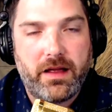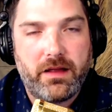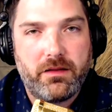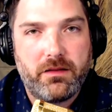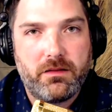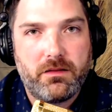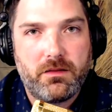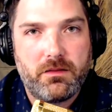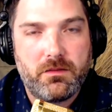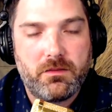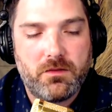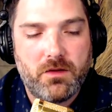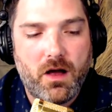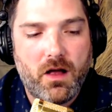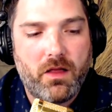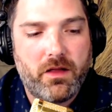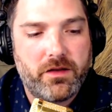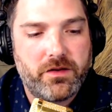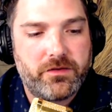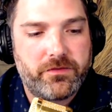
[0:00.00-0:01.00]

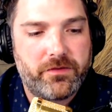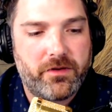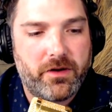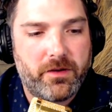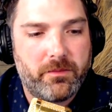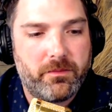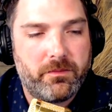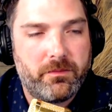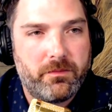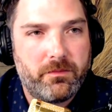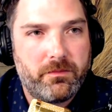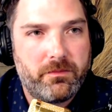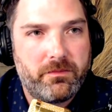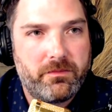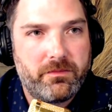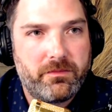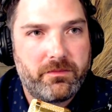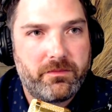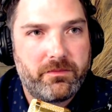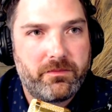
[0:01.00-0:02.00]
knowledge from
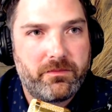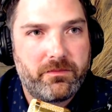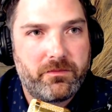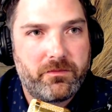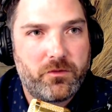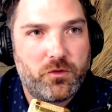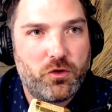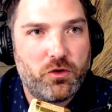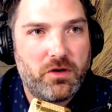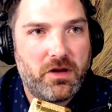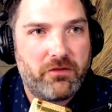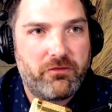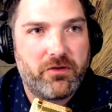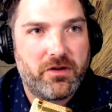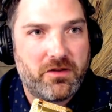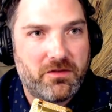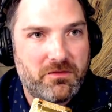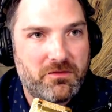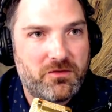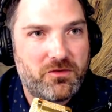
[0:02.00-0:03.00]
two
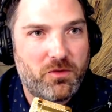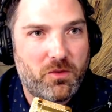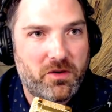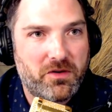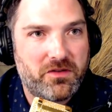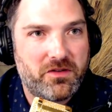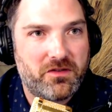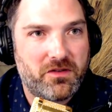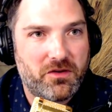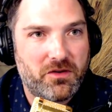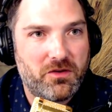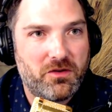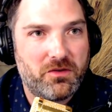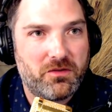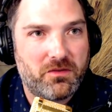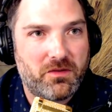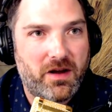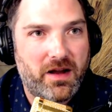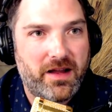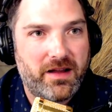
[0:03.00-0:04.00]
different sources of news, right?